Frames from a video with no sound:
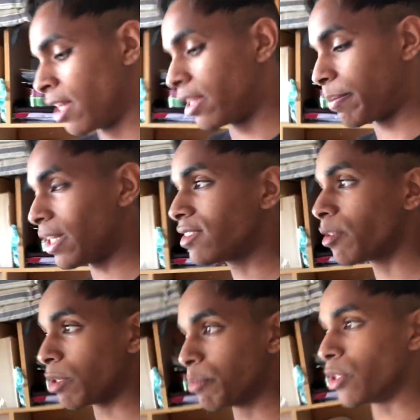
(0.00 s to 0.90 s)
the place that
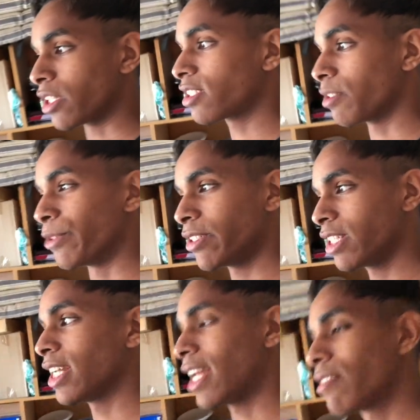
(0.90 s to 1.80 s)
we booked were
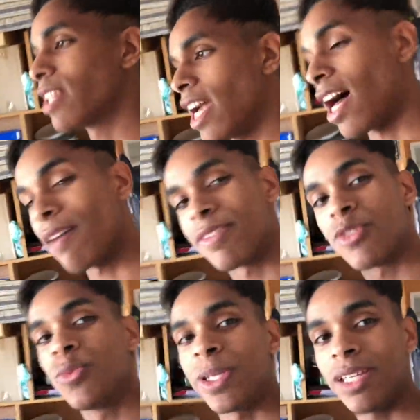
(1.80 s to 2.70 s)
only allowed there after
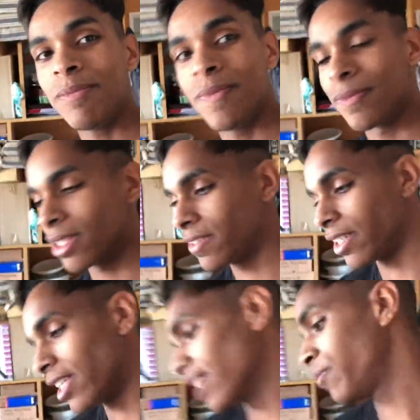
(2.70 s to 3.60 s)
2 p.m. So
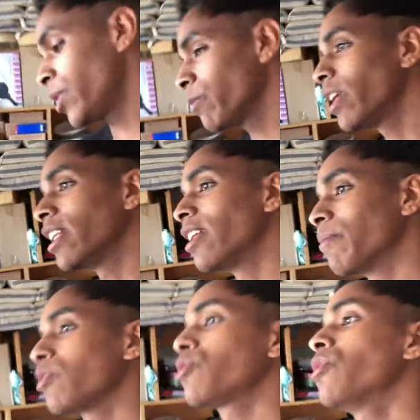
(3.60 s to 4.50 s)
yeah, it's pretty weird. I'm
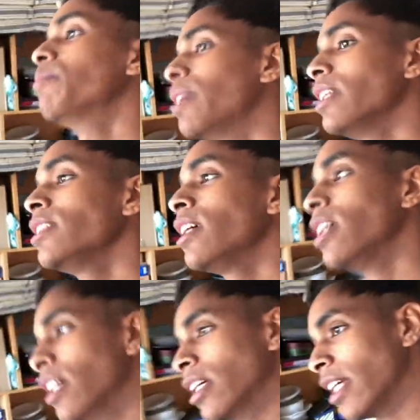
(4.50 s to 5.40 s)
not sure, but
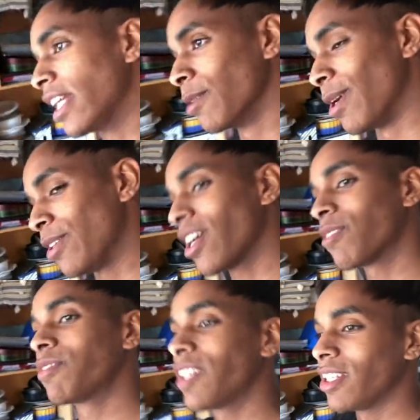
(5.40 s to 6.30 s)
anyway, you guys
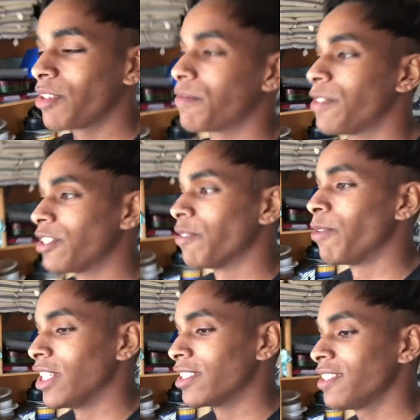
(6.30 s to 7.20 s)
will see a lot of footage of
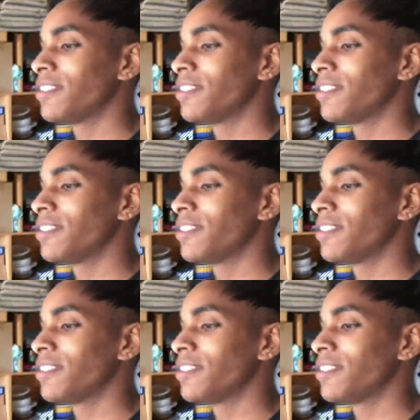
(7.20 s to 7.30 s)
Wellington.